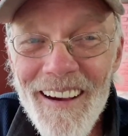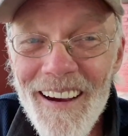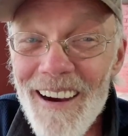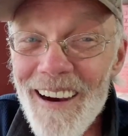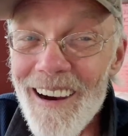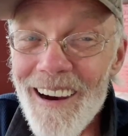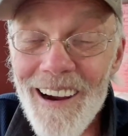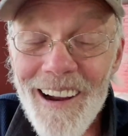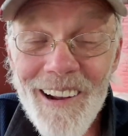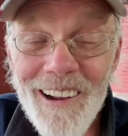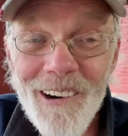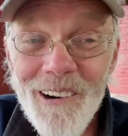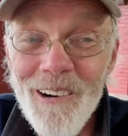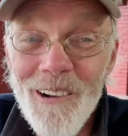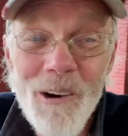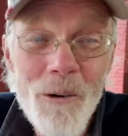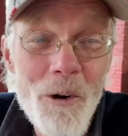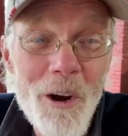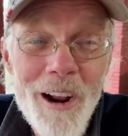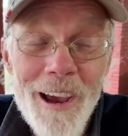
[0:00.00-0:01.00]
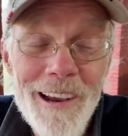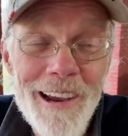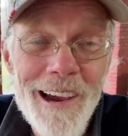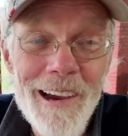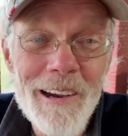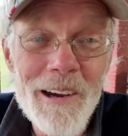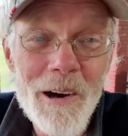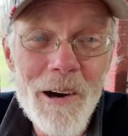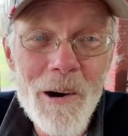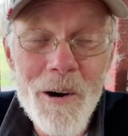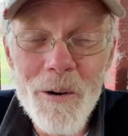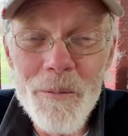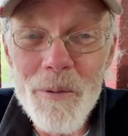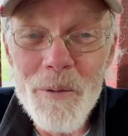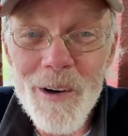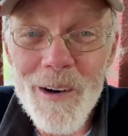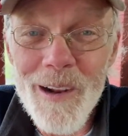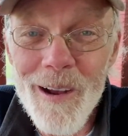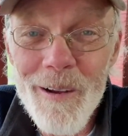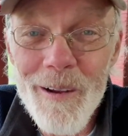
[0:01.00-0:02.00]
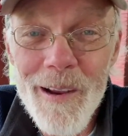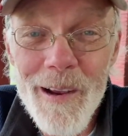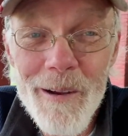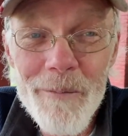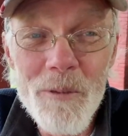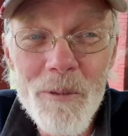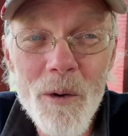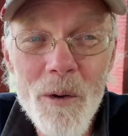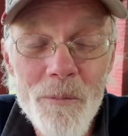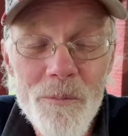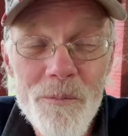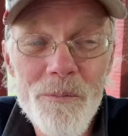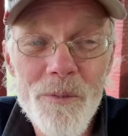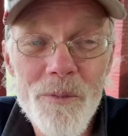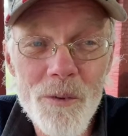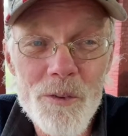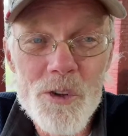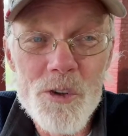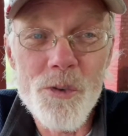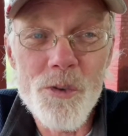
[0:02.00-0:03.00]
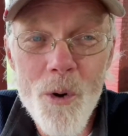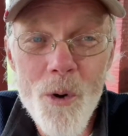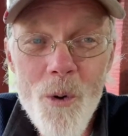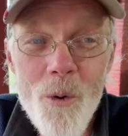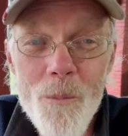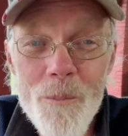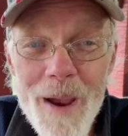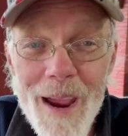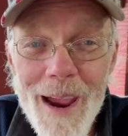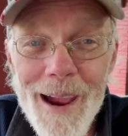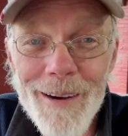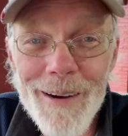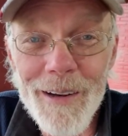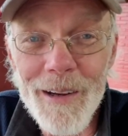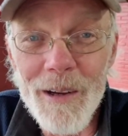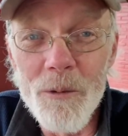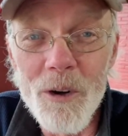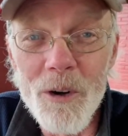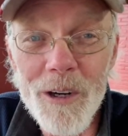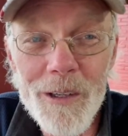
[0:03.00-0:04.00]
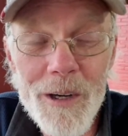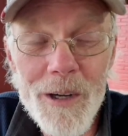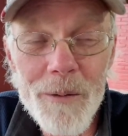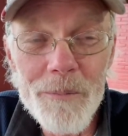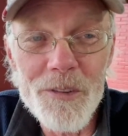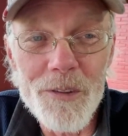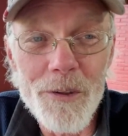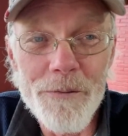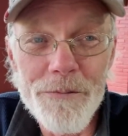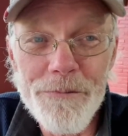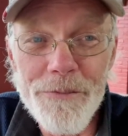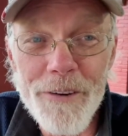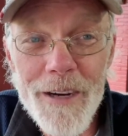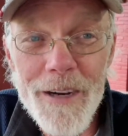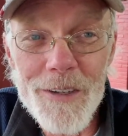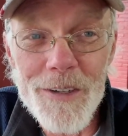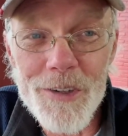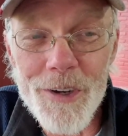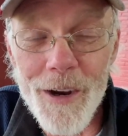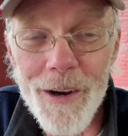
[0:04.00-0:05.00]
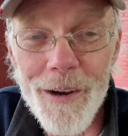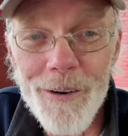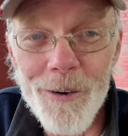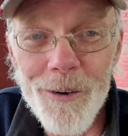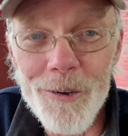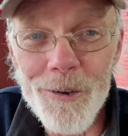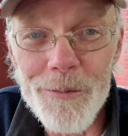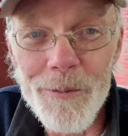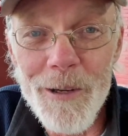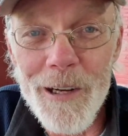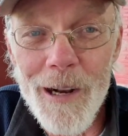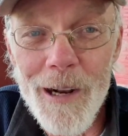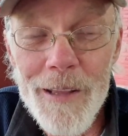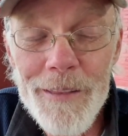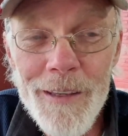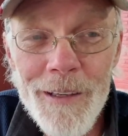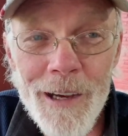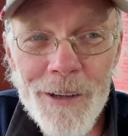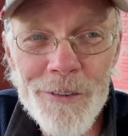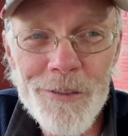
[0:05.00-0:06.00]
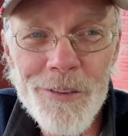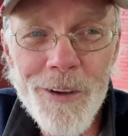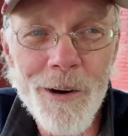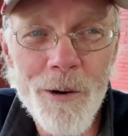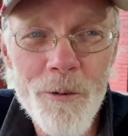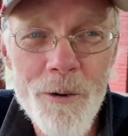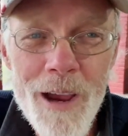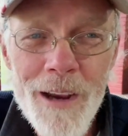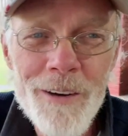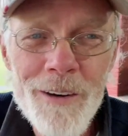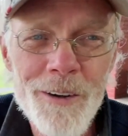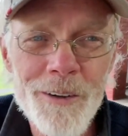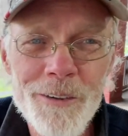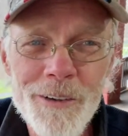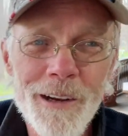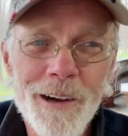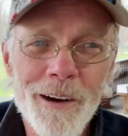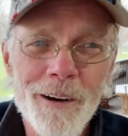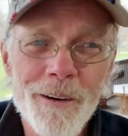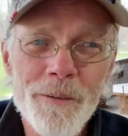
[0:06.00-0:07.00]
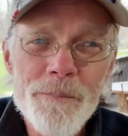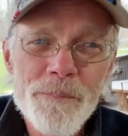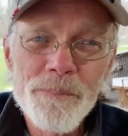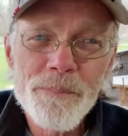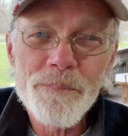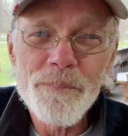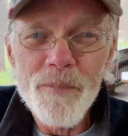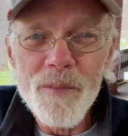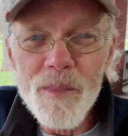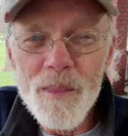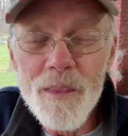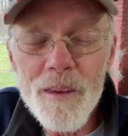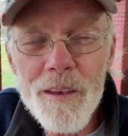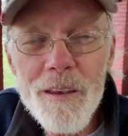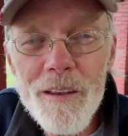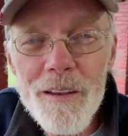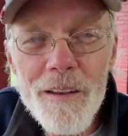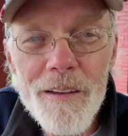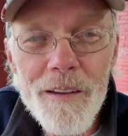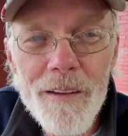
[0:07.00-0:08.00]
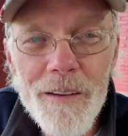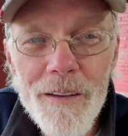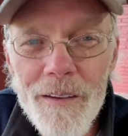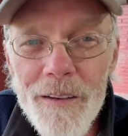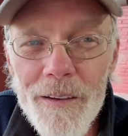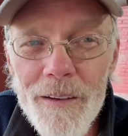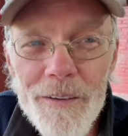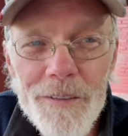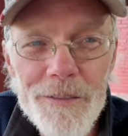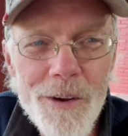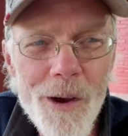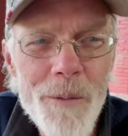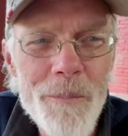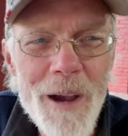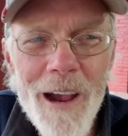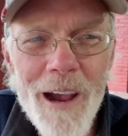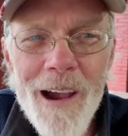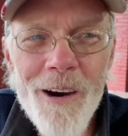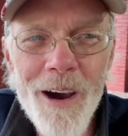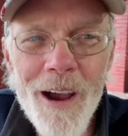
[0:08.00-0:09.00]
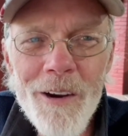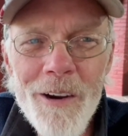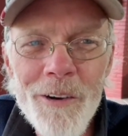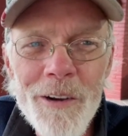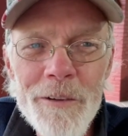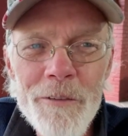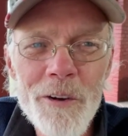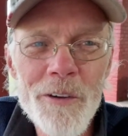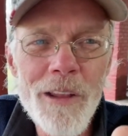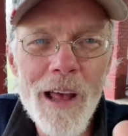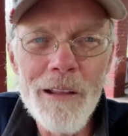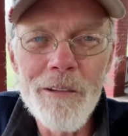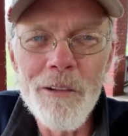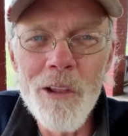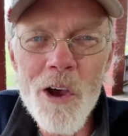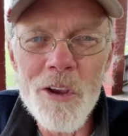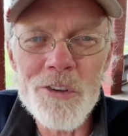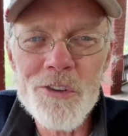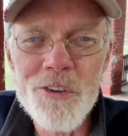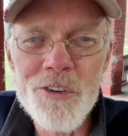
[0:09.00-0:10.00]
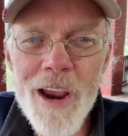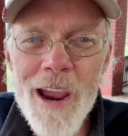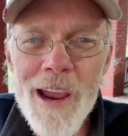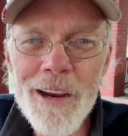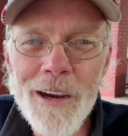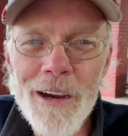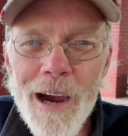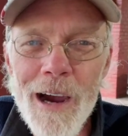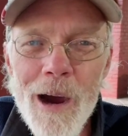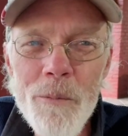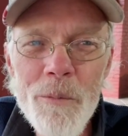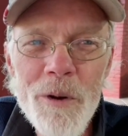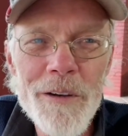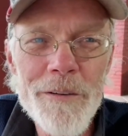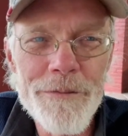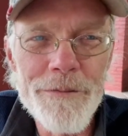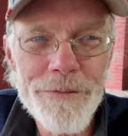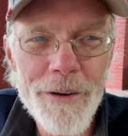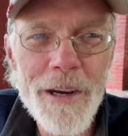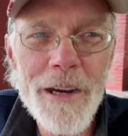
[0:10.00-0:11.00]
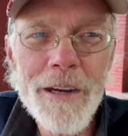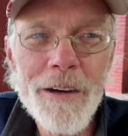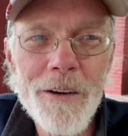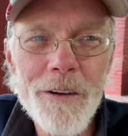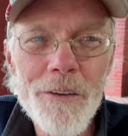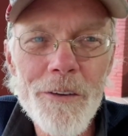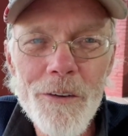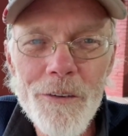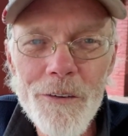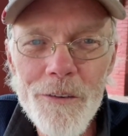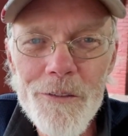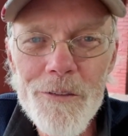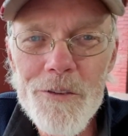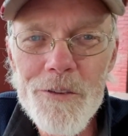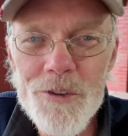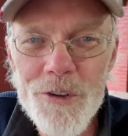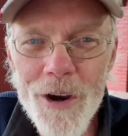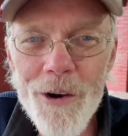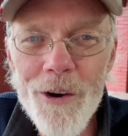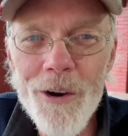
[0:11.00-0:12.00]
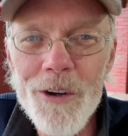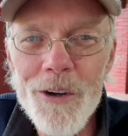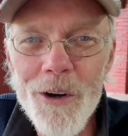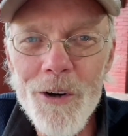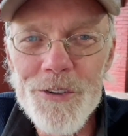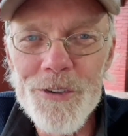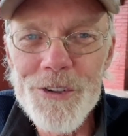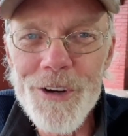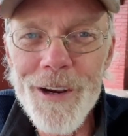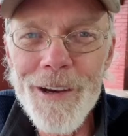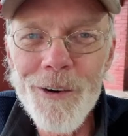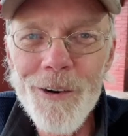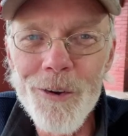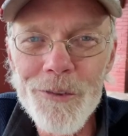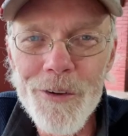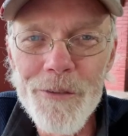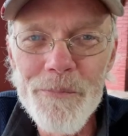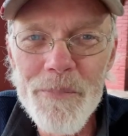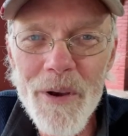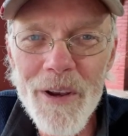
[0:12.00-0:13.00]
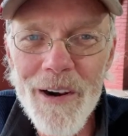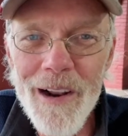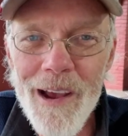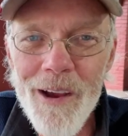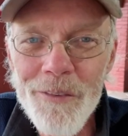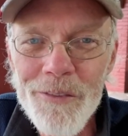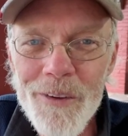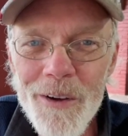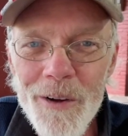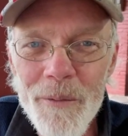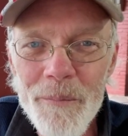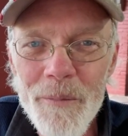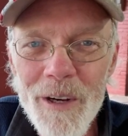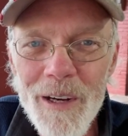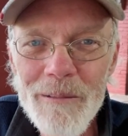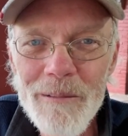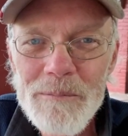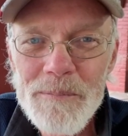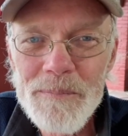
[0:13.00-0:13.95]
I don't know what I got going, but I am the troll magnet when it comes to fake channels, man. I think I set a record there. Somehow, I lost track of how many fake Jericho channels have been out there, man.